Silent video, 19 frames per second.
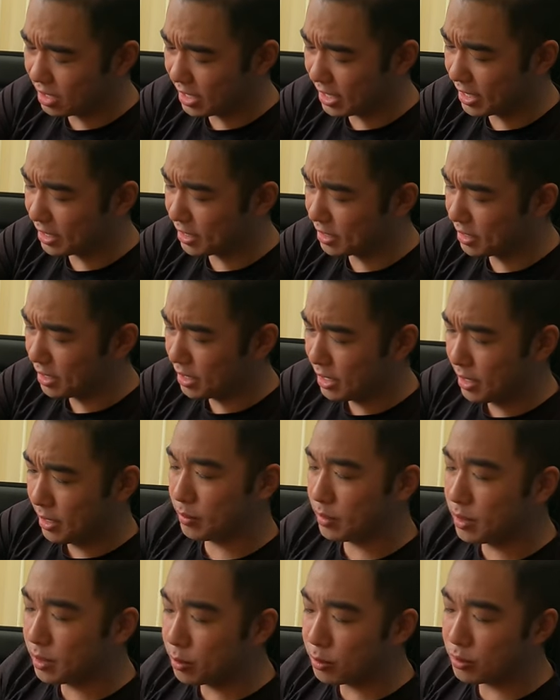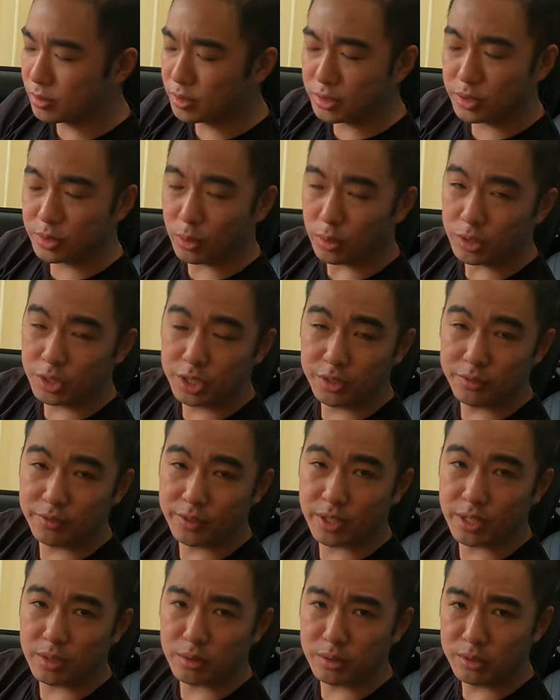And the stock
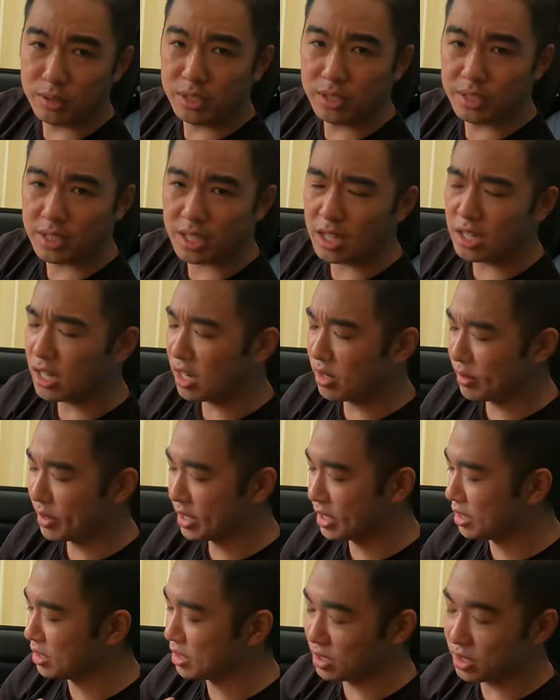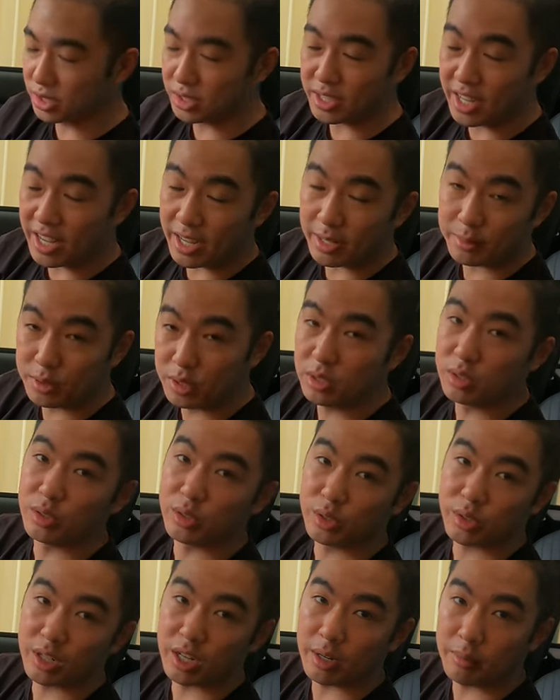shifter on this car, I reckon, is just
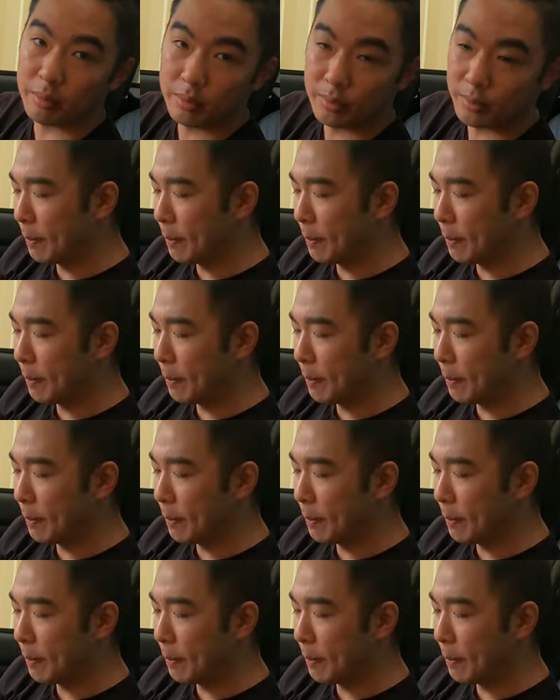absolute crap.